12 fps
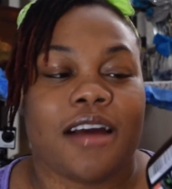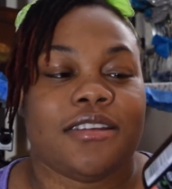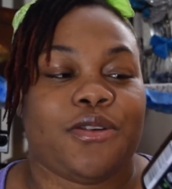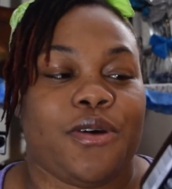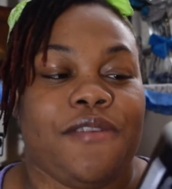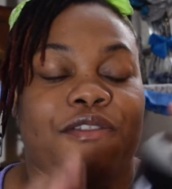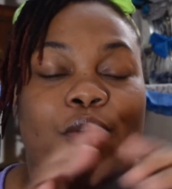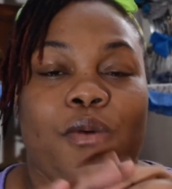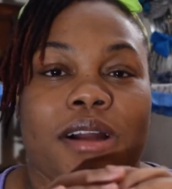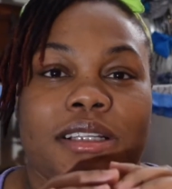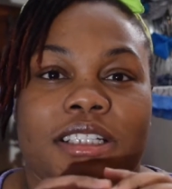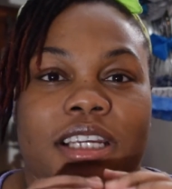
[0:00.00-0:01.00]
So if you
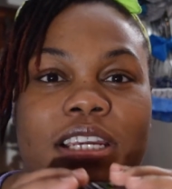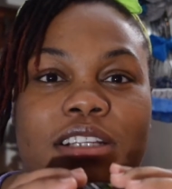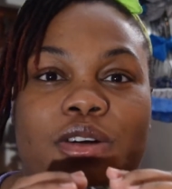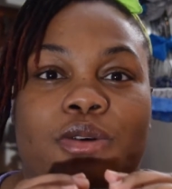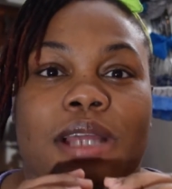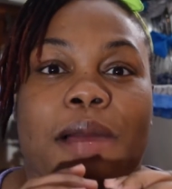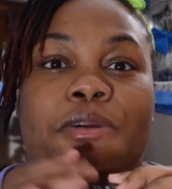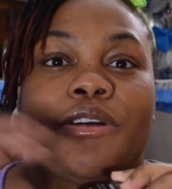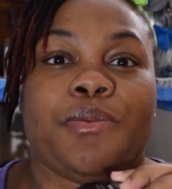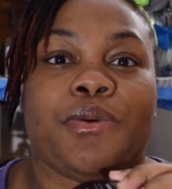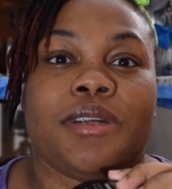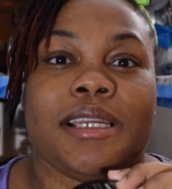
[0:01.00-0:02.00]
want to check it out, I'm going
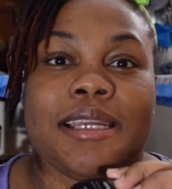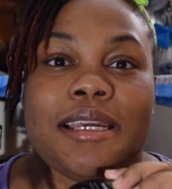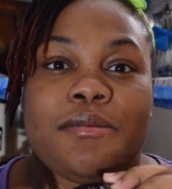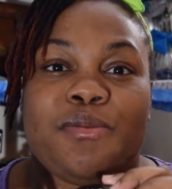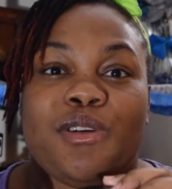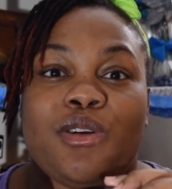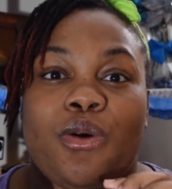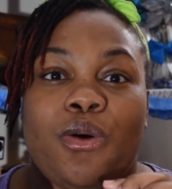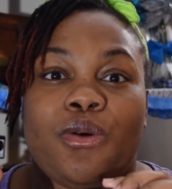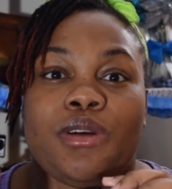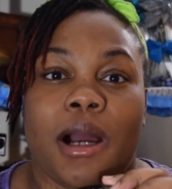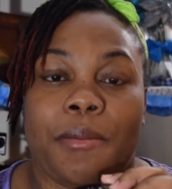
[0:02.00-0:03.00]
to put the link
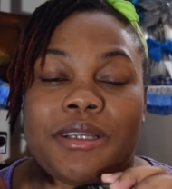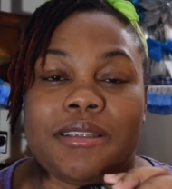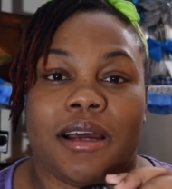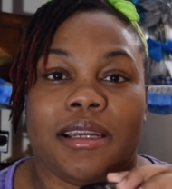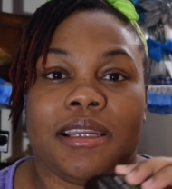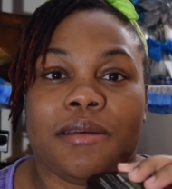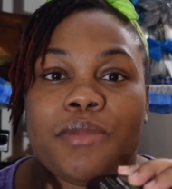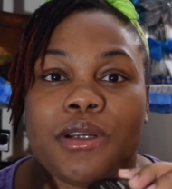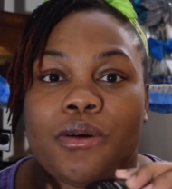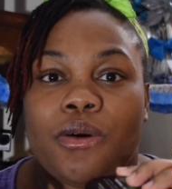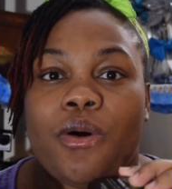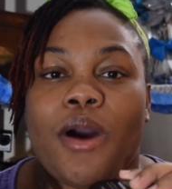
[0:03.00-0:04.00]
below, the Amazon link
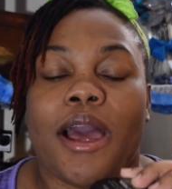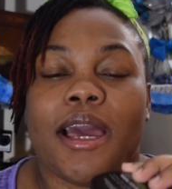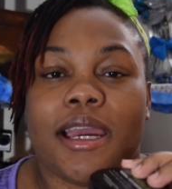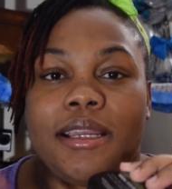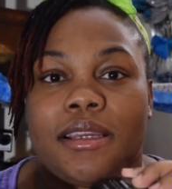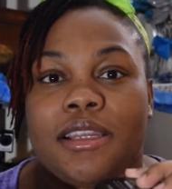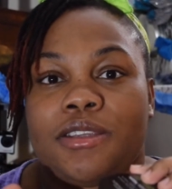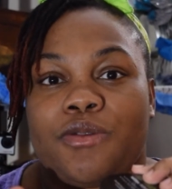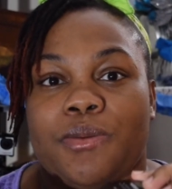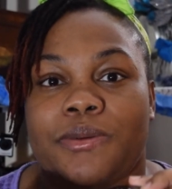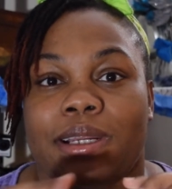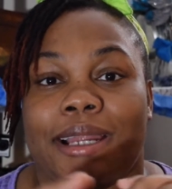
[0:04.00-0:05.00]
below in the
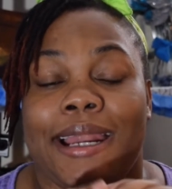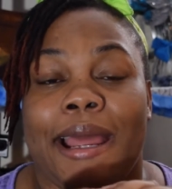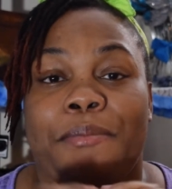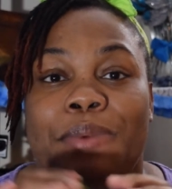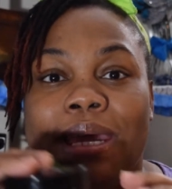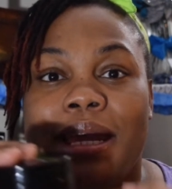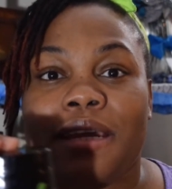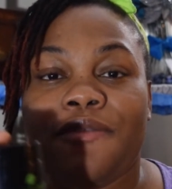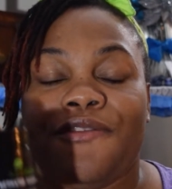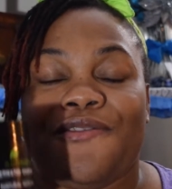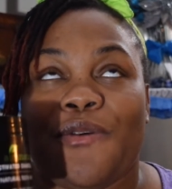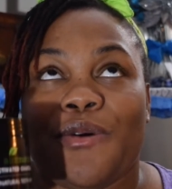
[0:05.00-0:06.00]
description. And I paid
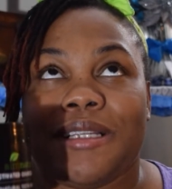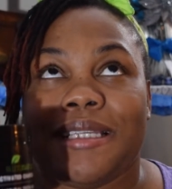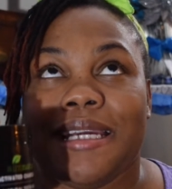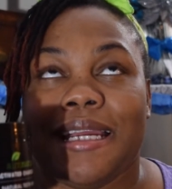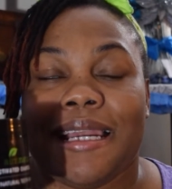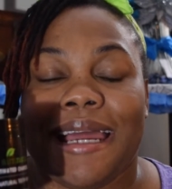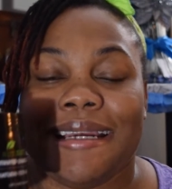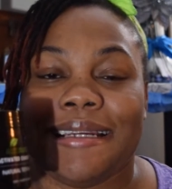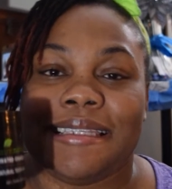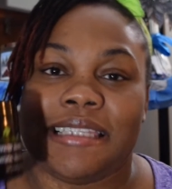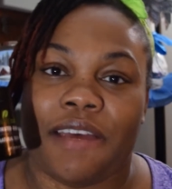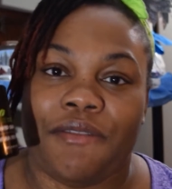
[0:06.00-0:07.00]

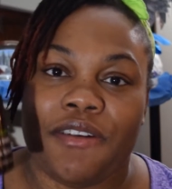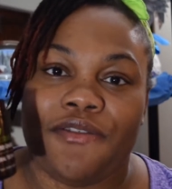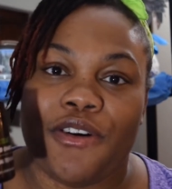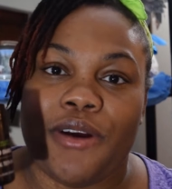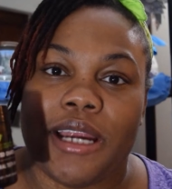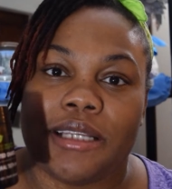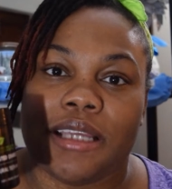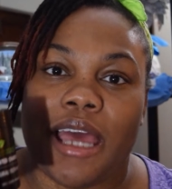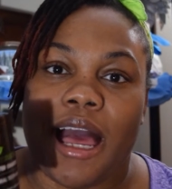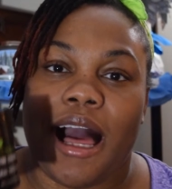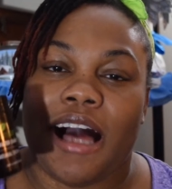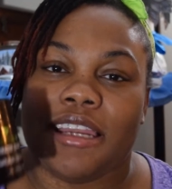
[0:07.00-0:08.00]
$14.97 for it.
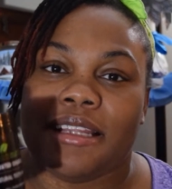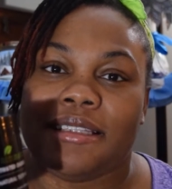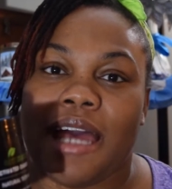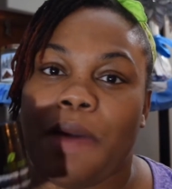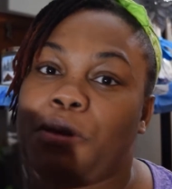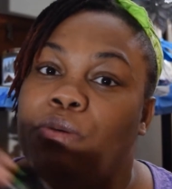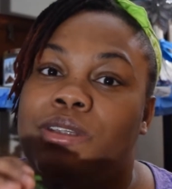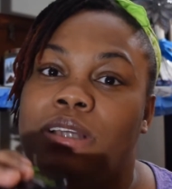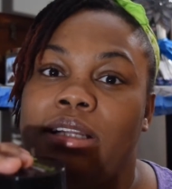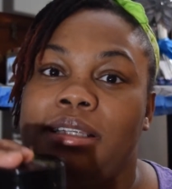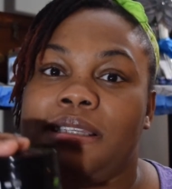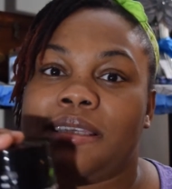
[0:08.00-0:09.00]
At the time it was
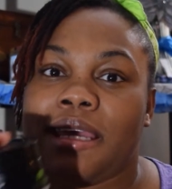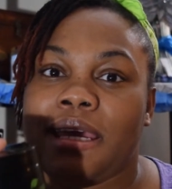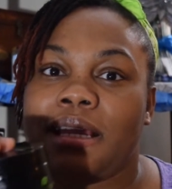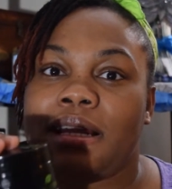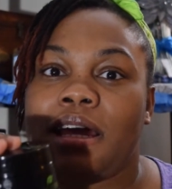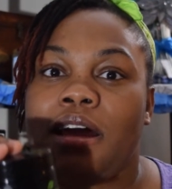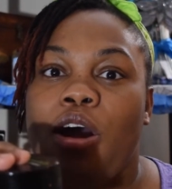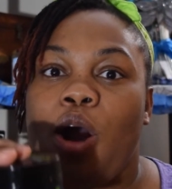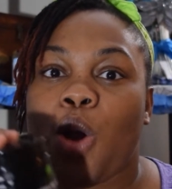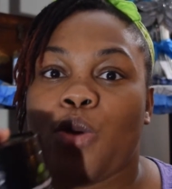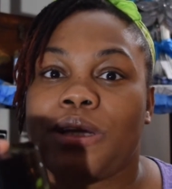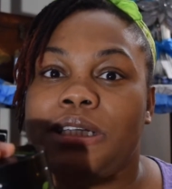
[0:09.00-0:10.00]
on sale.
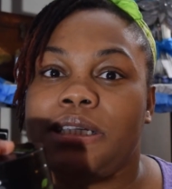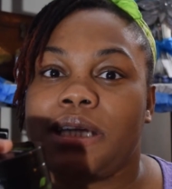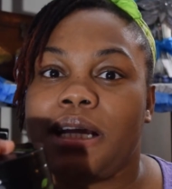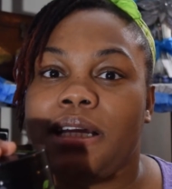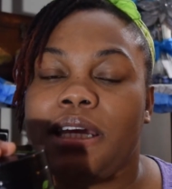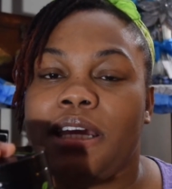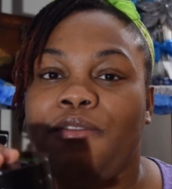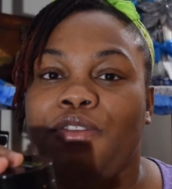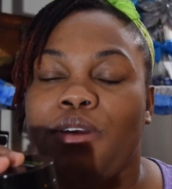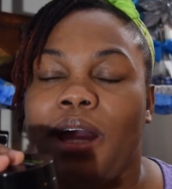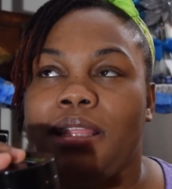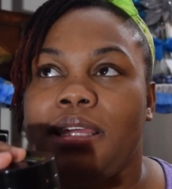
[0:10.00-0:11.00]
Originally,
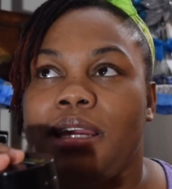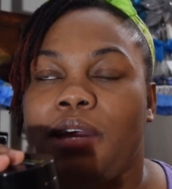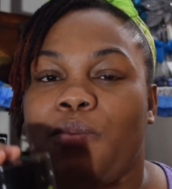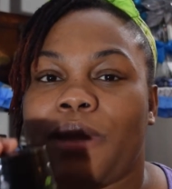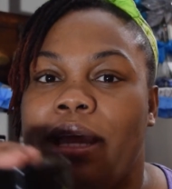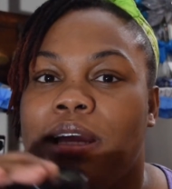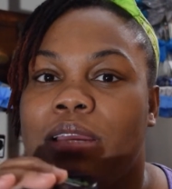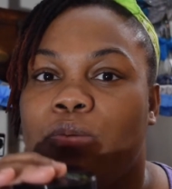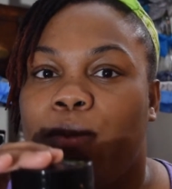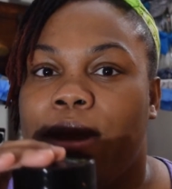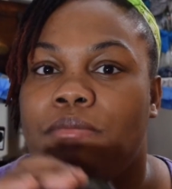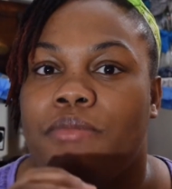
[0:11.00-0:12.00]
I think when I
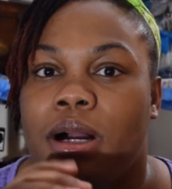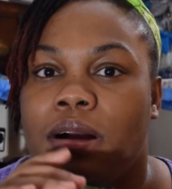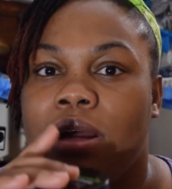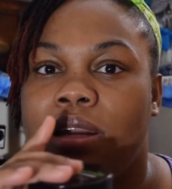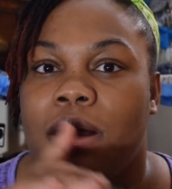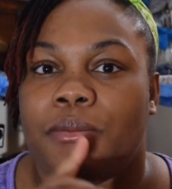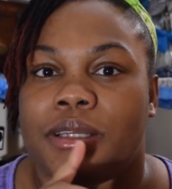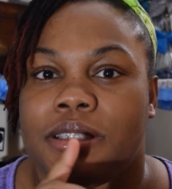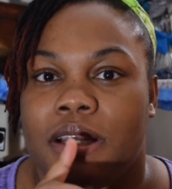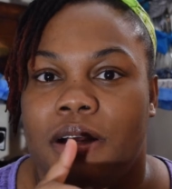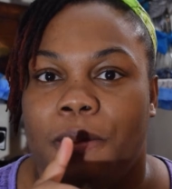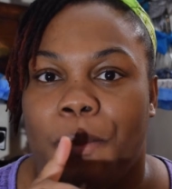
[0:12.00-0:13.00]
went back on
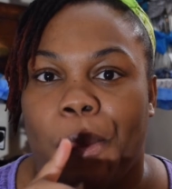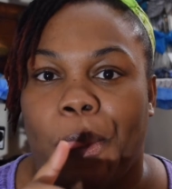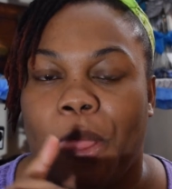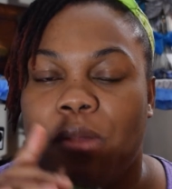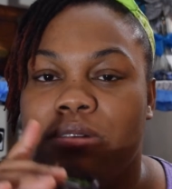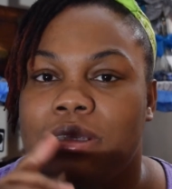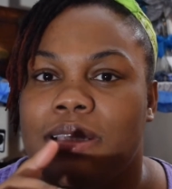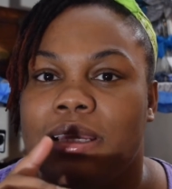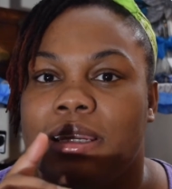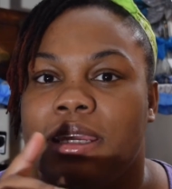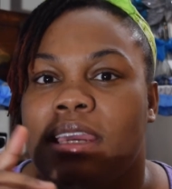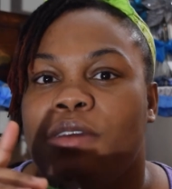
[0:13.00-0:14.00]
Amazon
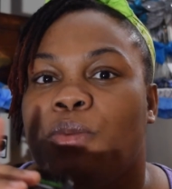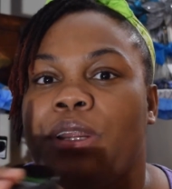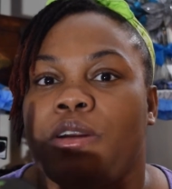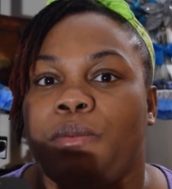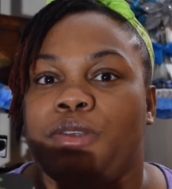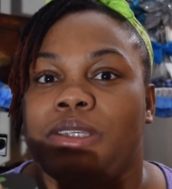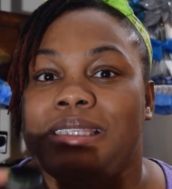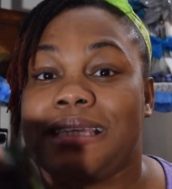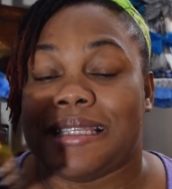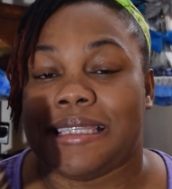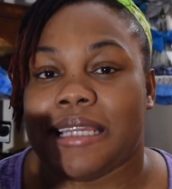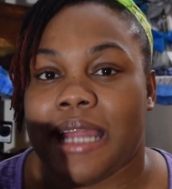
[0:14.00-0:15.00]
recently, it went up to
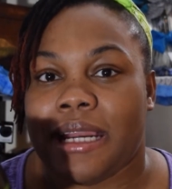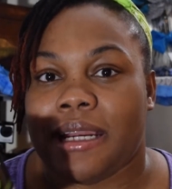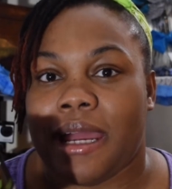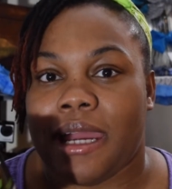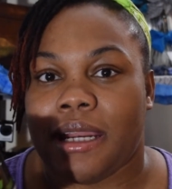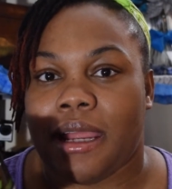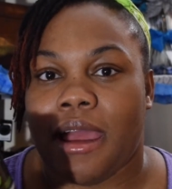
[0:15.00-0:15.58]
$16.99.